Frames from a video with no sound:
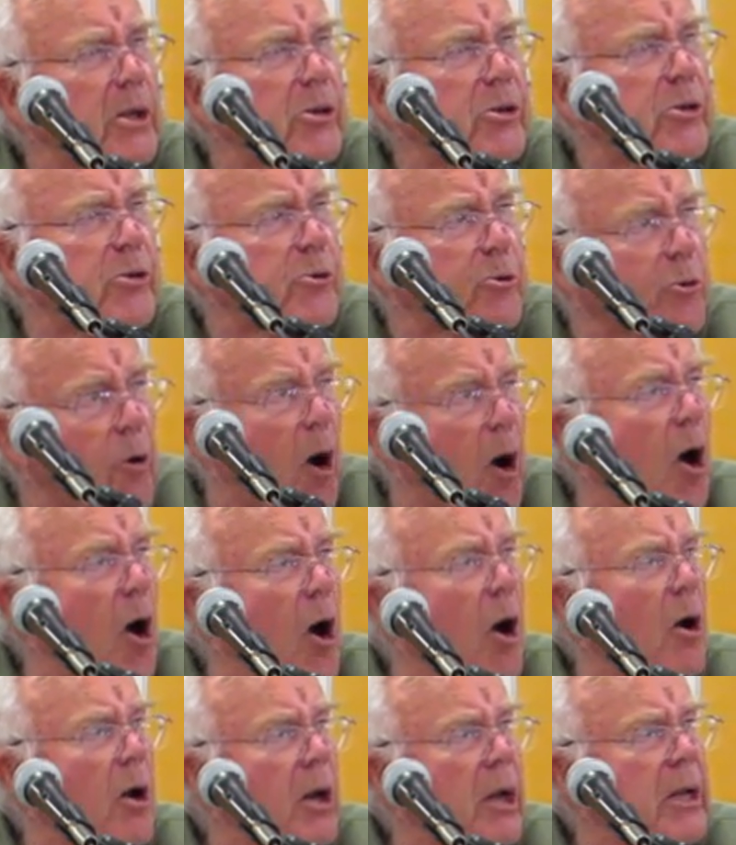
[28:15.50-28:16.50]

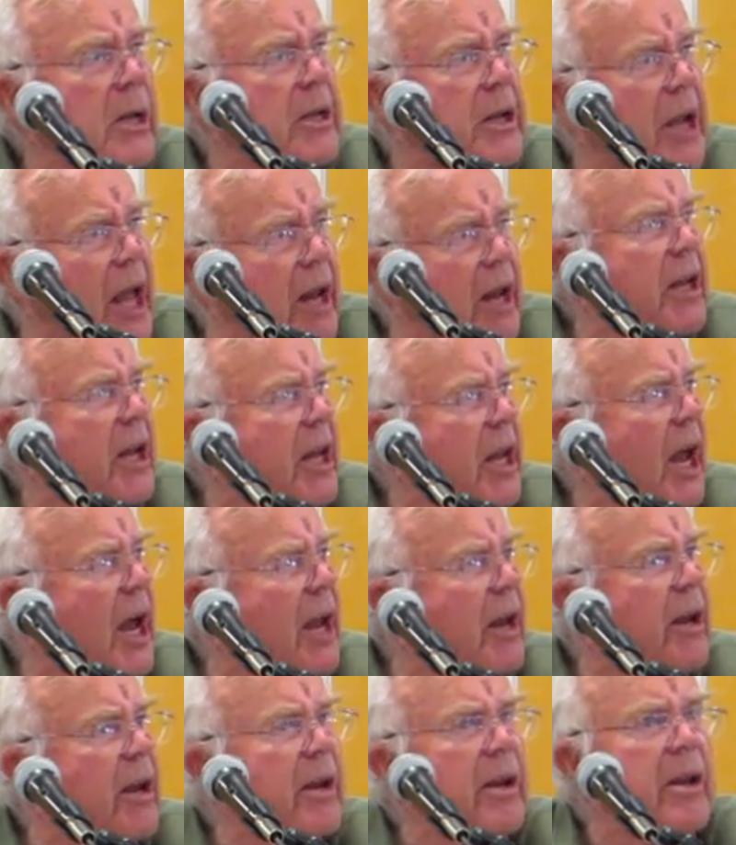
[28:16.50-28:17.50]
strong,
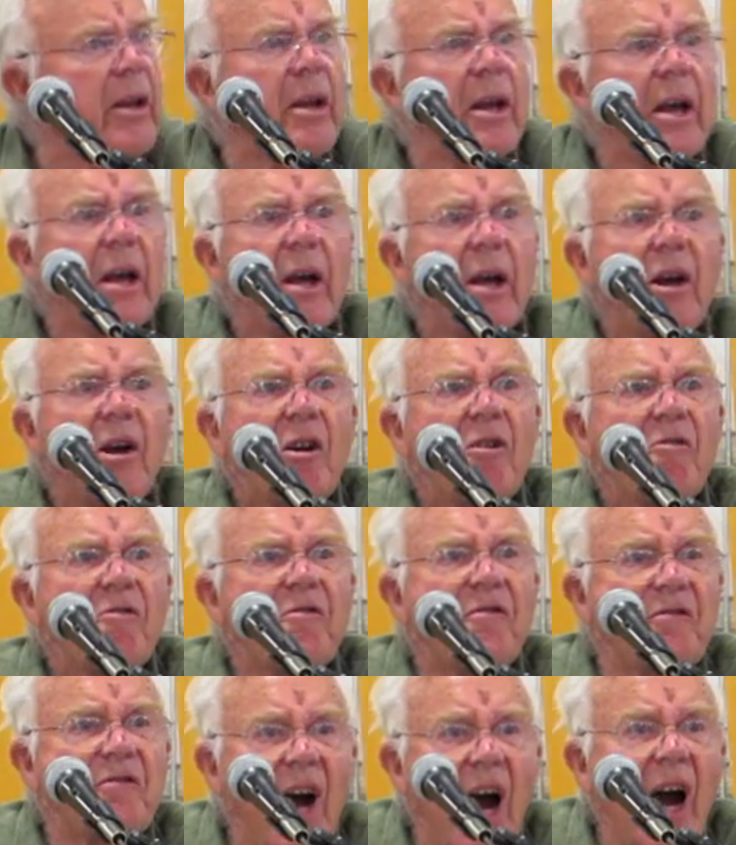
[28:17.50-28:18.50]
dedicated
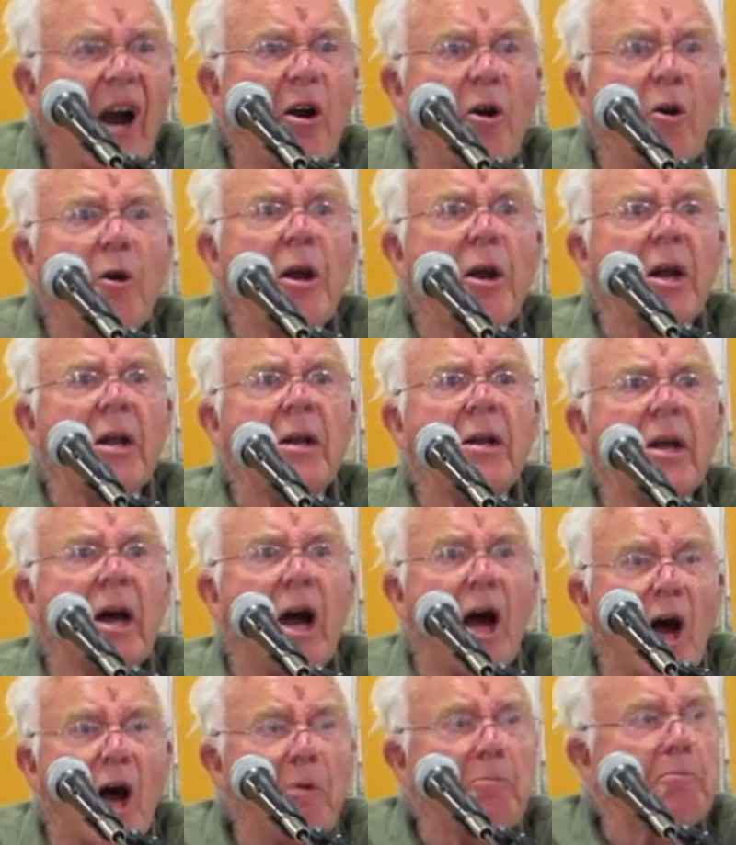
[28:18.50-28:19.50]
firing
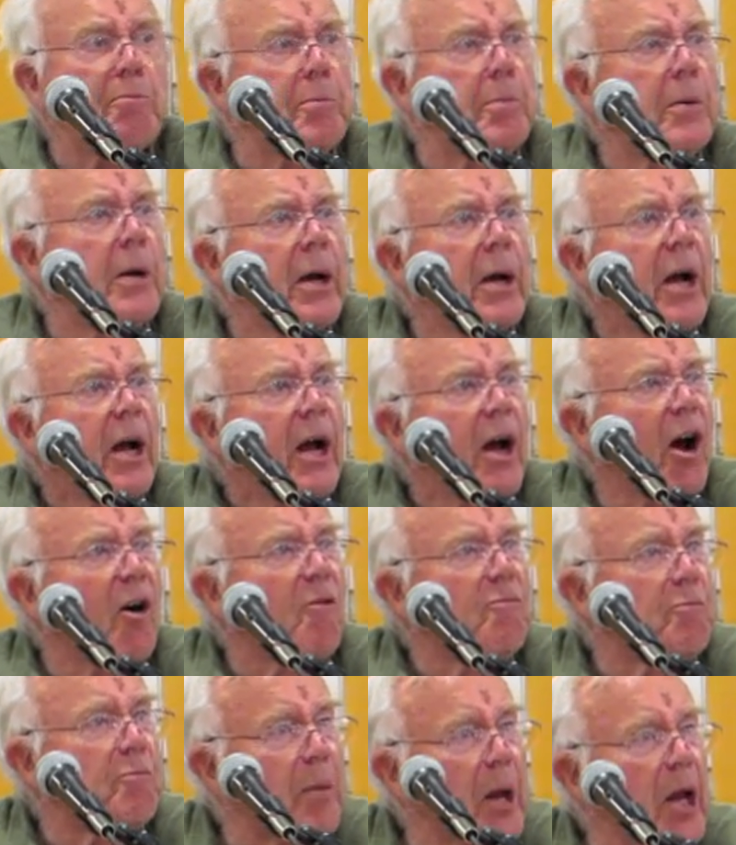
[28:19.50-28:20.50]
up
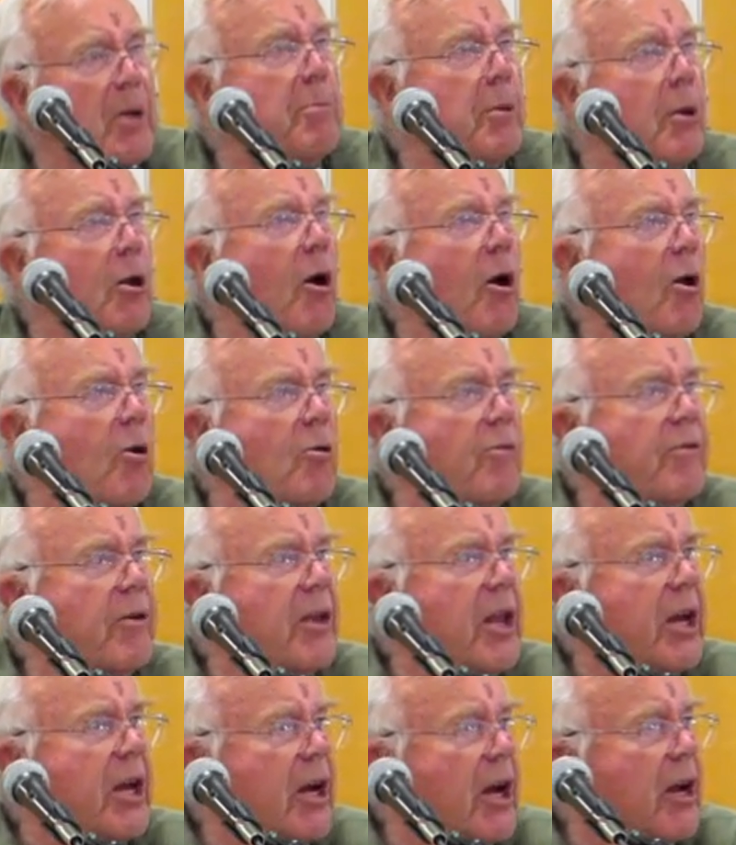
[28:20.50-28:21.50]
of people all over
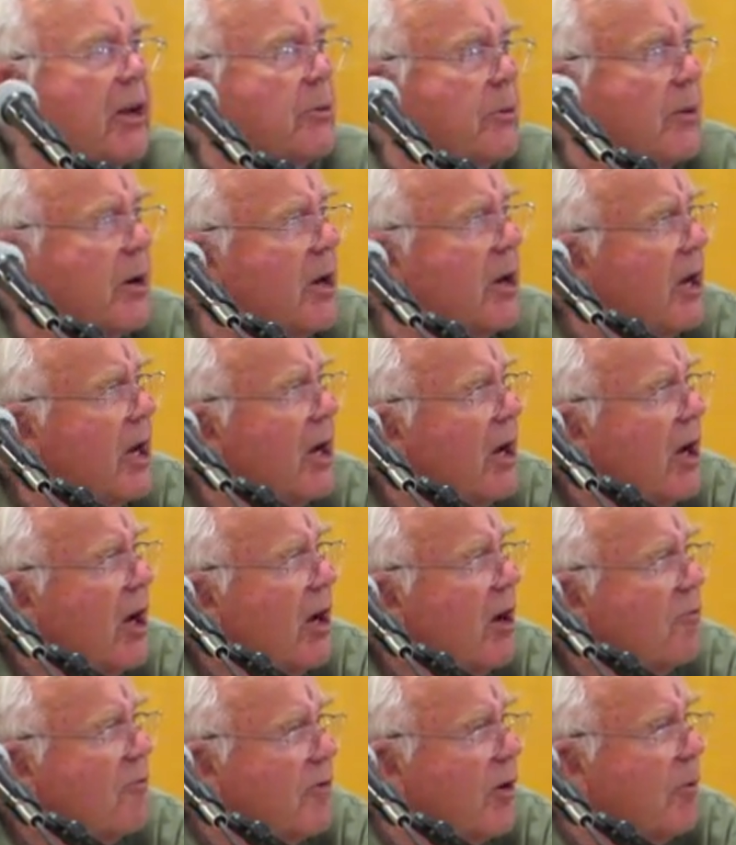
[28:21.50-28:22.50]
the country
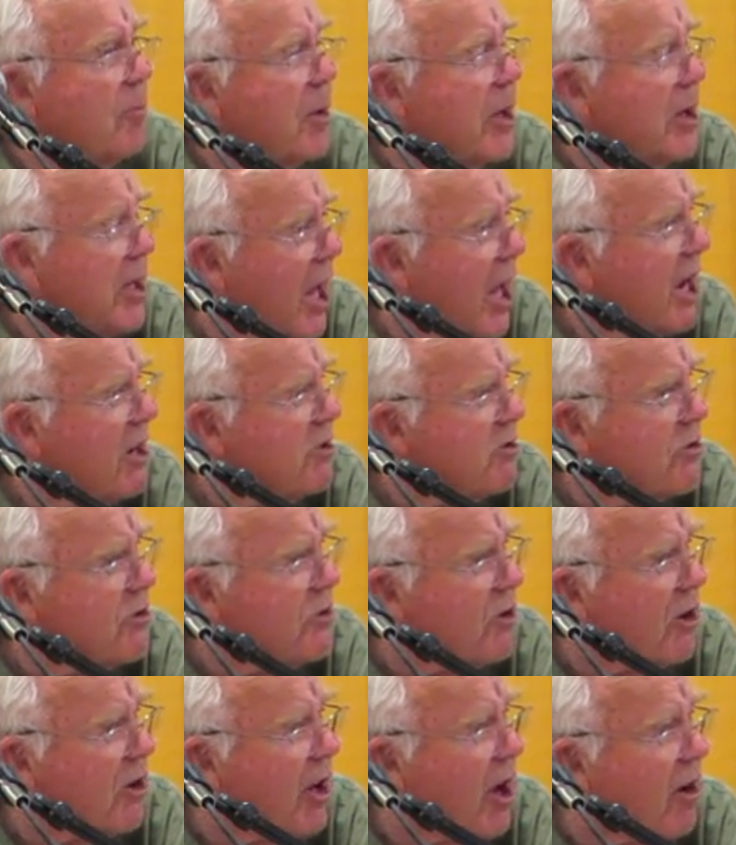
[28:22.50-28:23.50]
from the
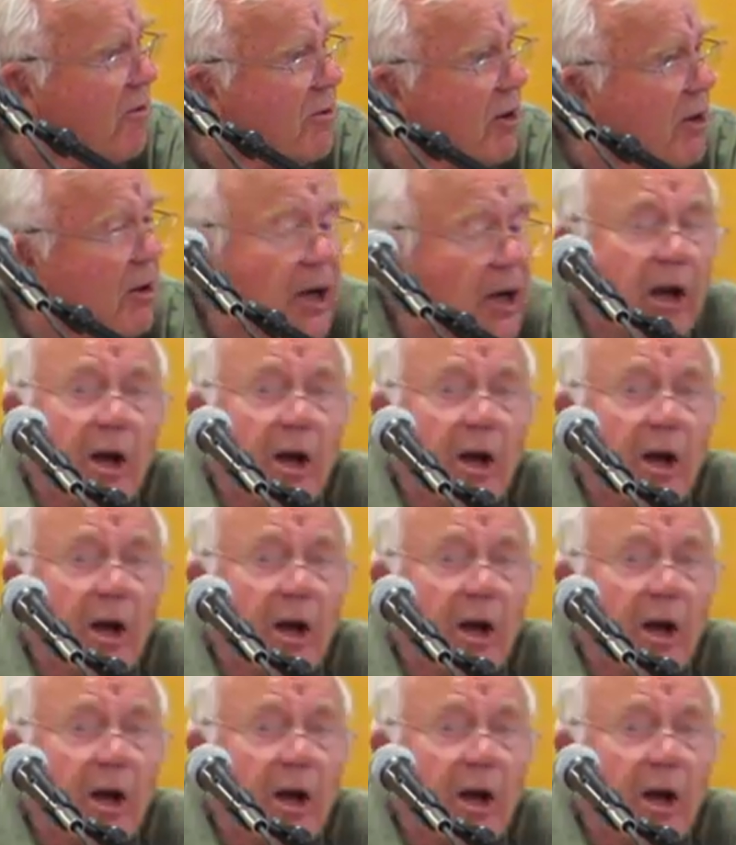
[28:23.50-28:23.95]
national level.